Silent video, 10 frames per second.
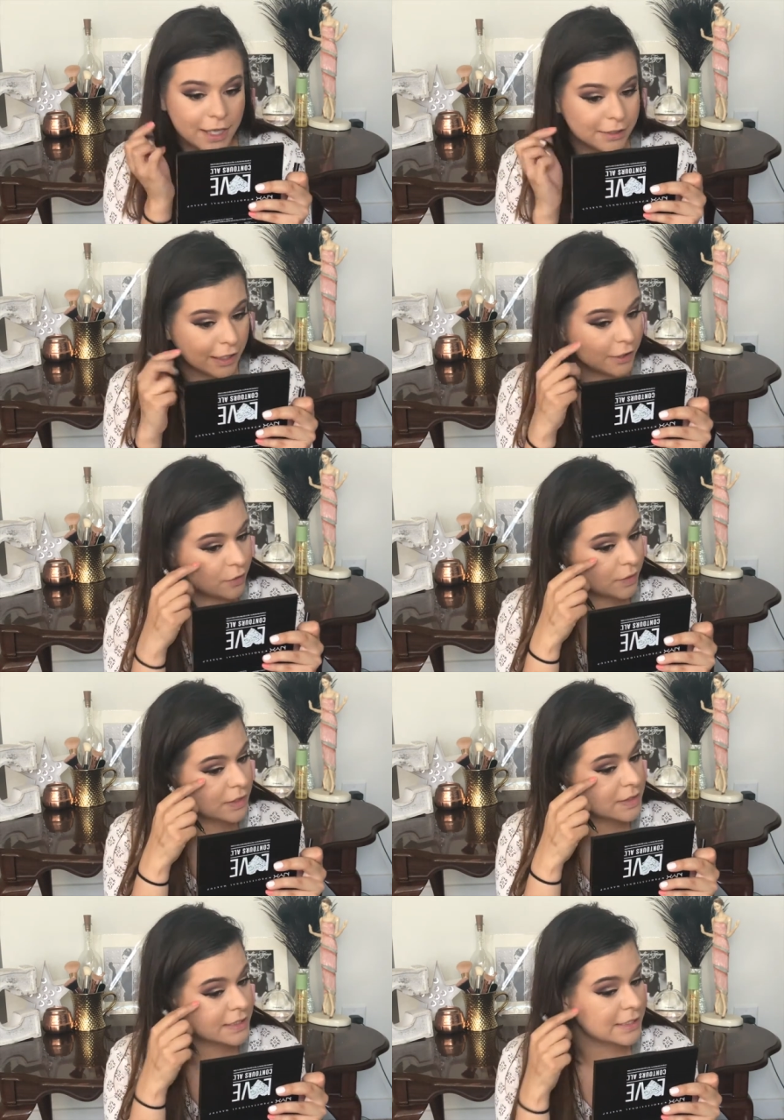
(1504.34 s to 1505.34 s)
and like you
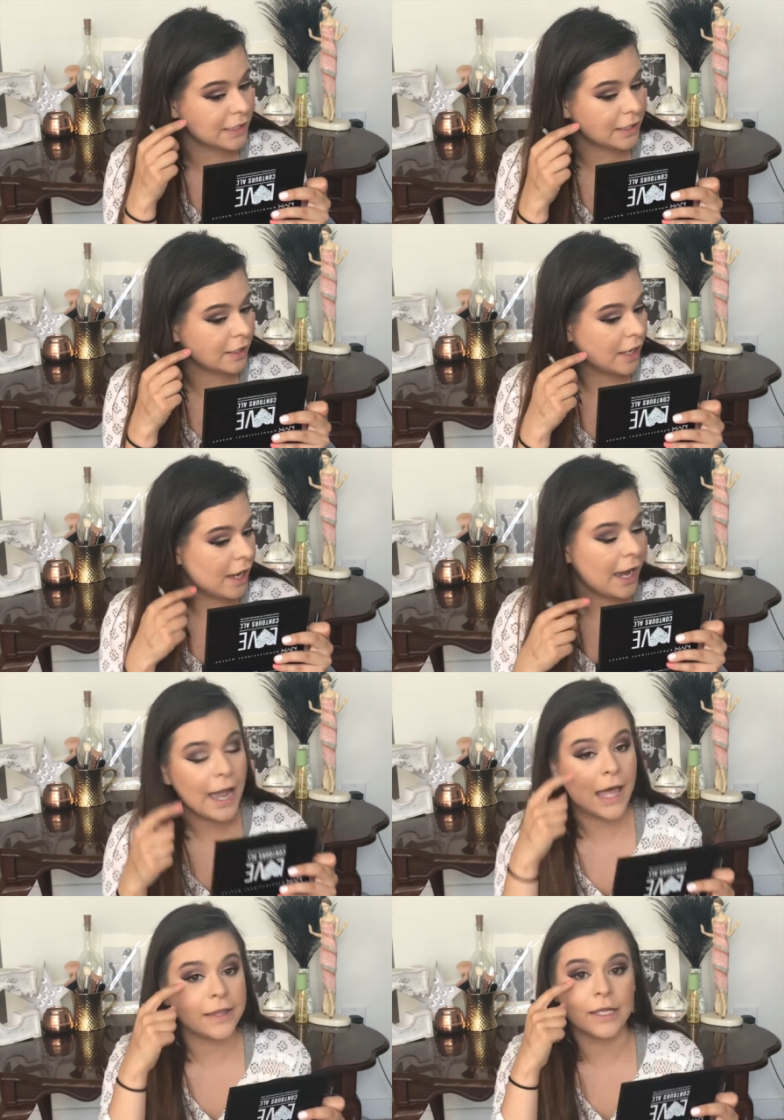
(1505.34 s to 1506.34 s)
can see
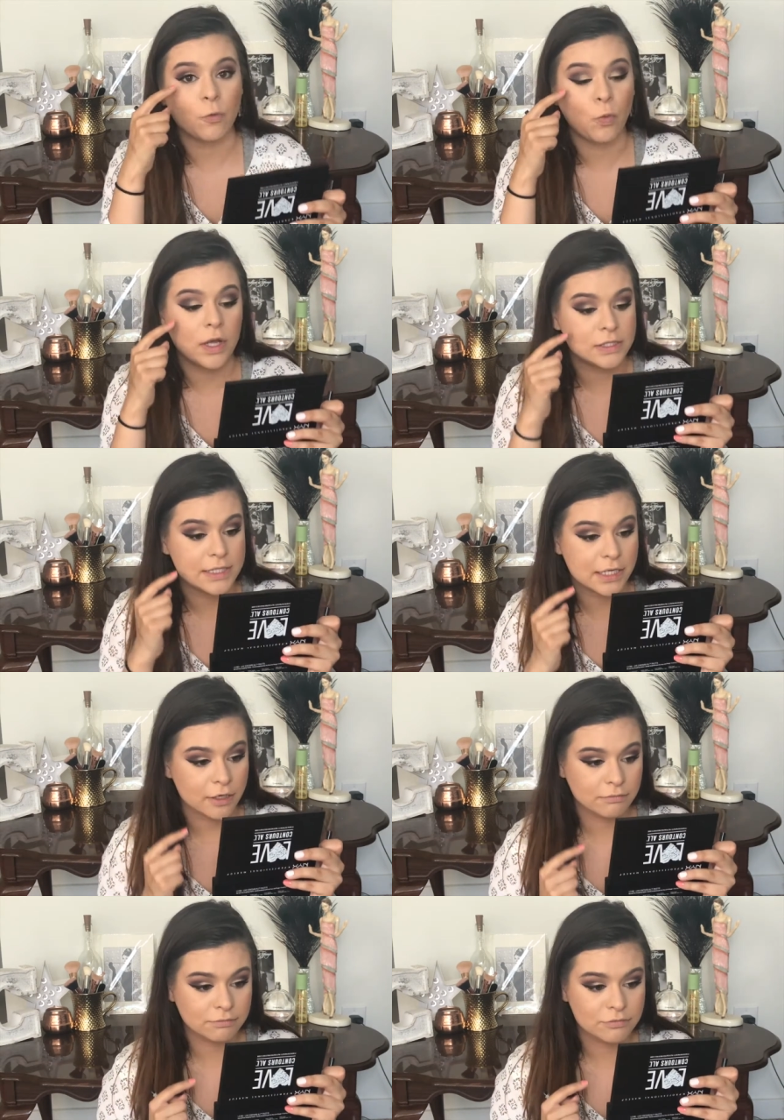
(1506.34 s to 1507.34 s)
I had like one tear
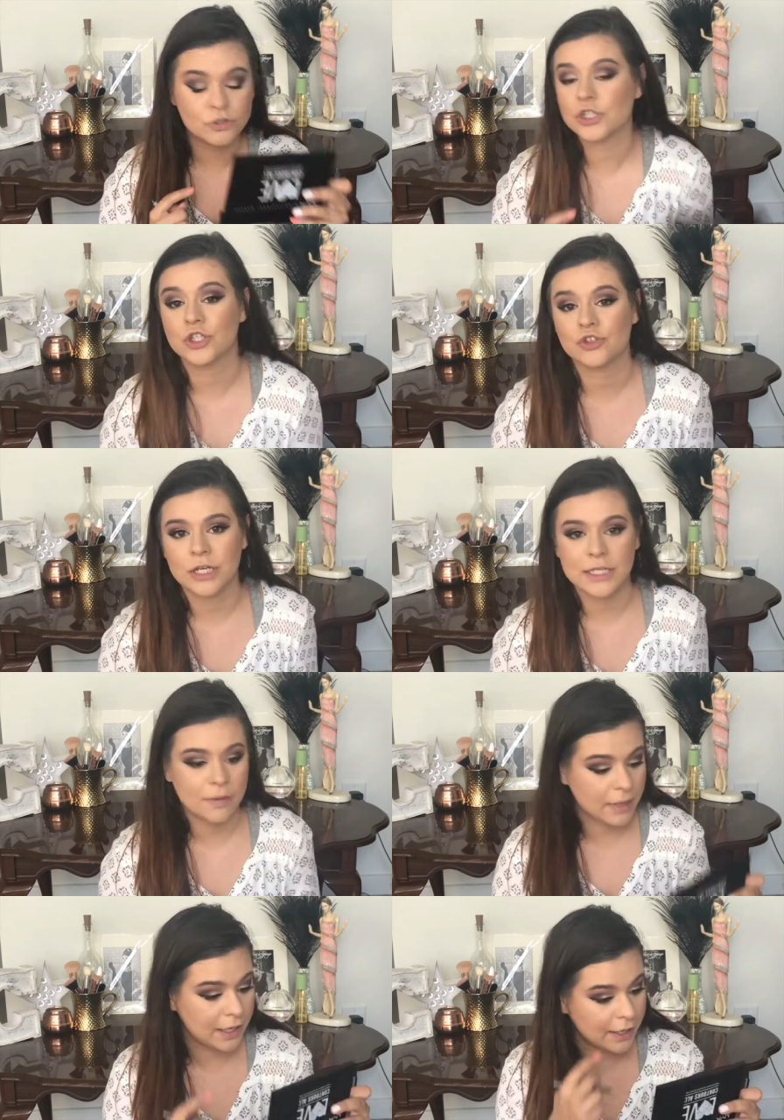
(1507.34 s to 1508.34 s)
just straight
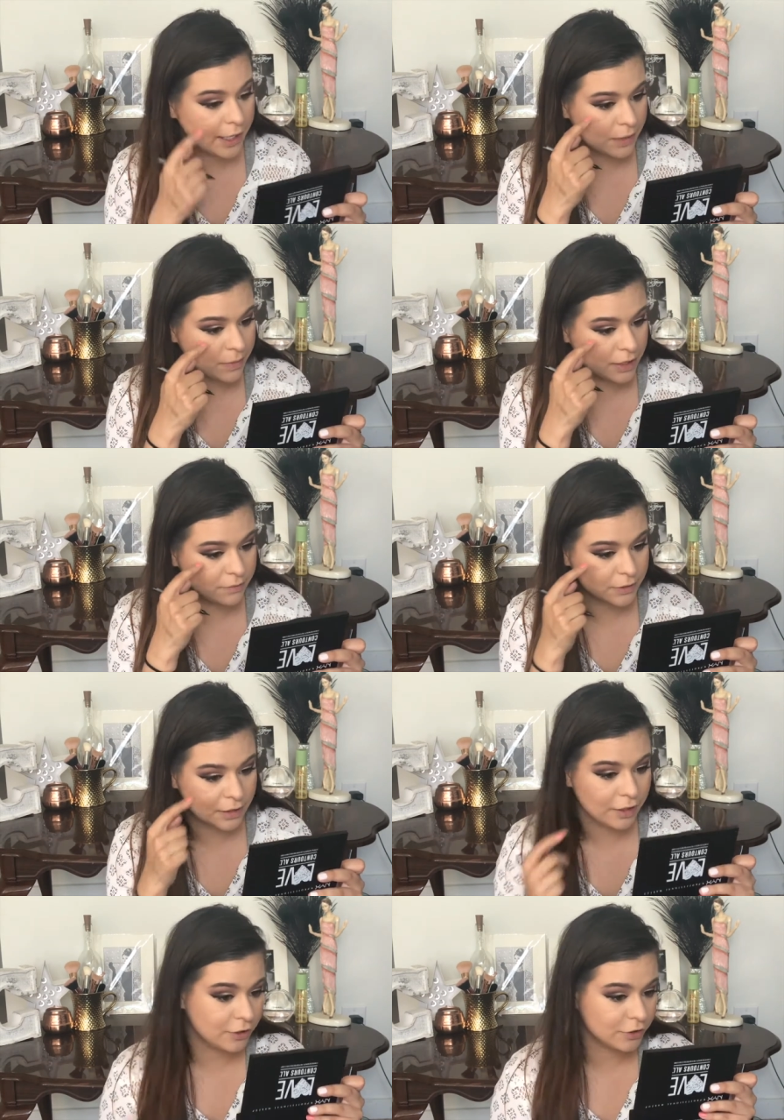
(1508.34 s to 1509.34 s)
down my eye. I made
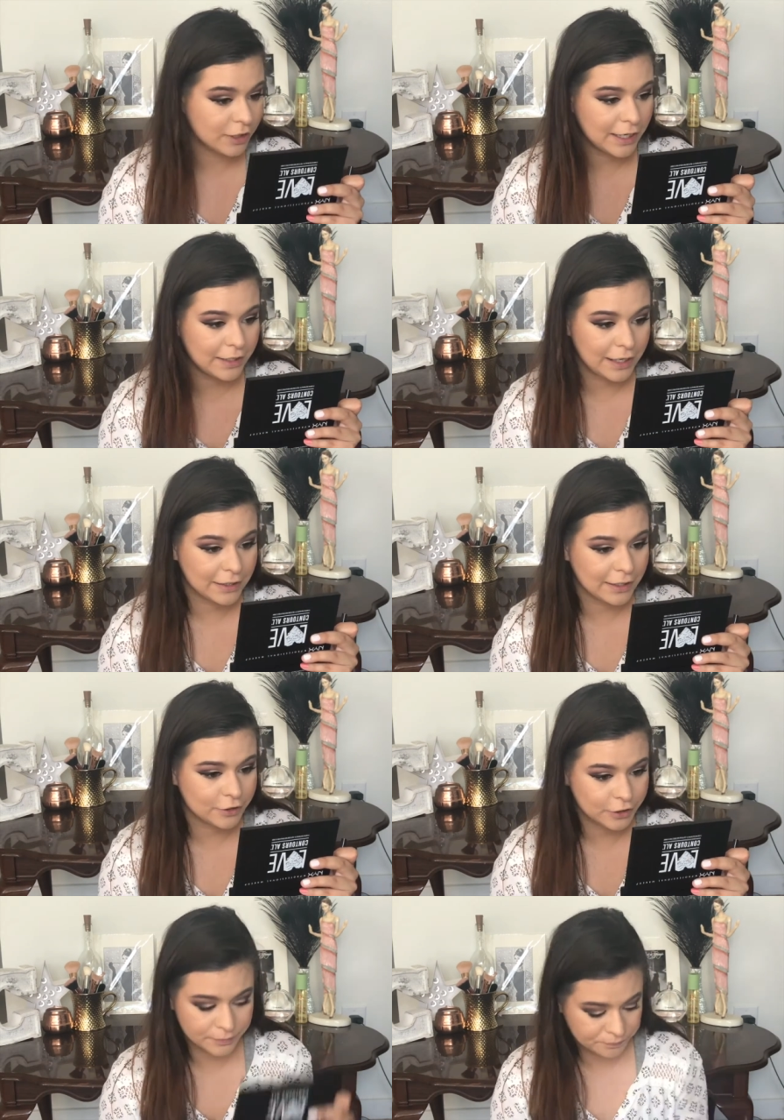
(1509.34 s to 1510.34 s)
the under eye
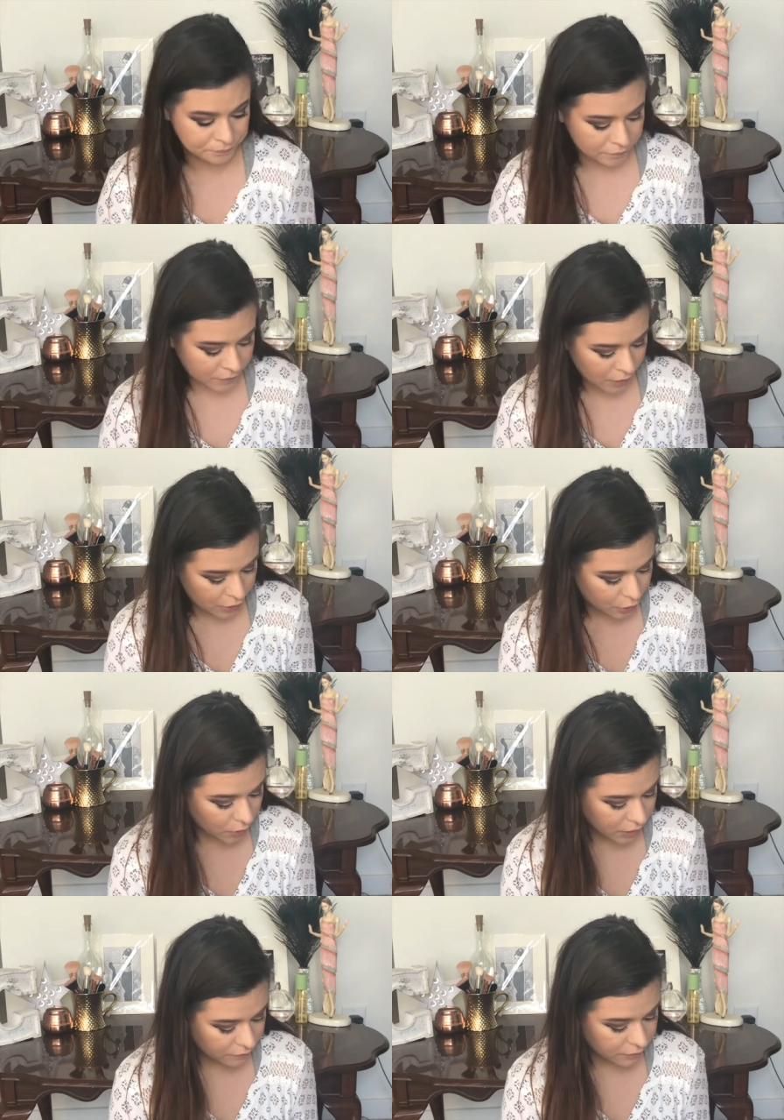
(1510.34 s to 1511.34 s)
eyeliner go
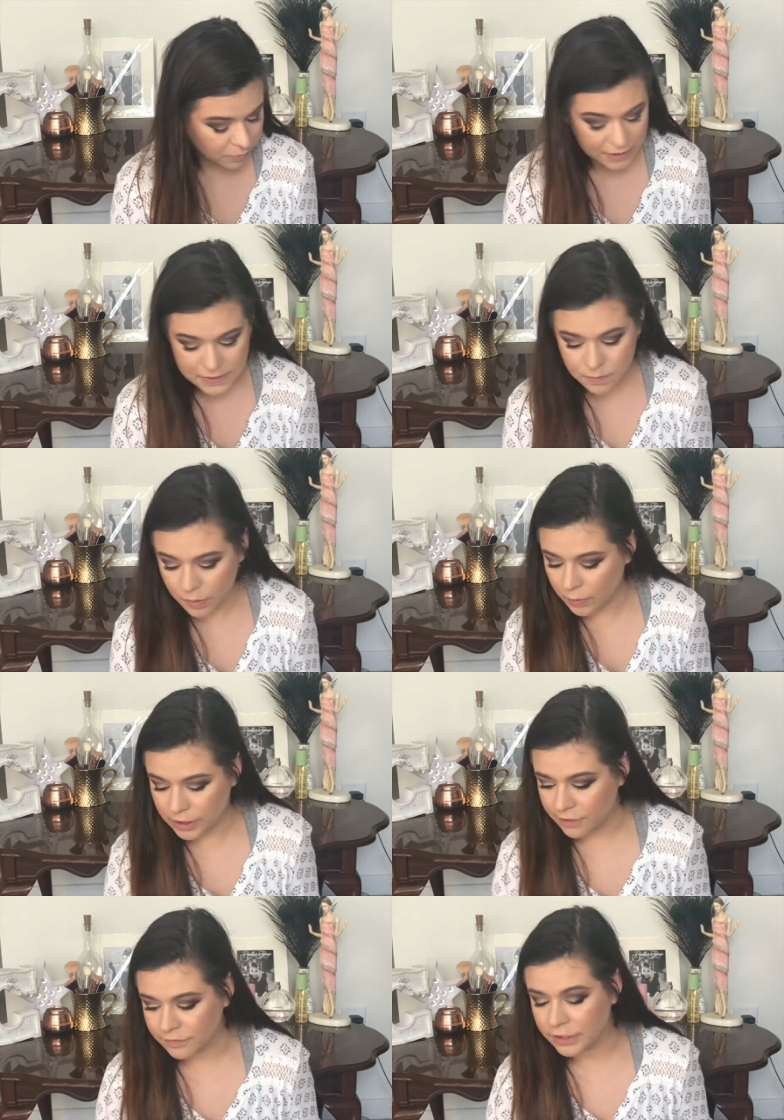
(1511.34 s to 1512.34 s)
all over the place, but
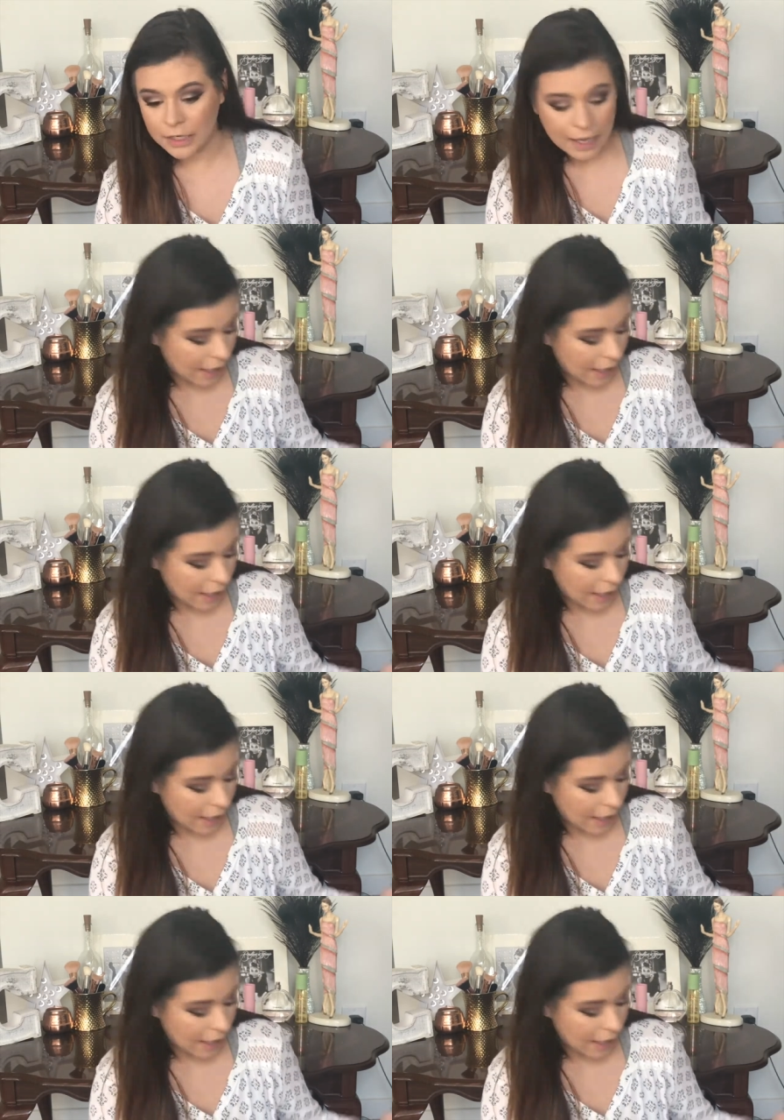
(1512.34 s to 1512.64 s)
whatever.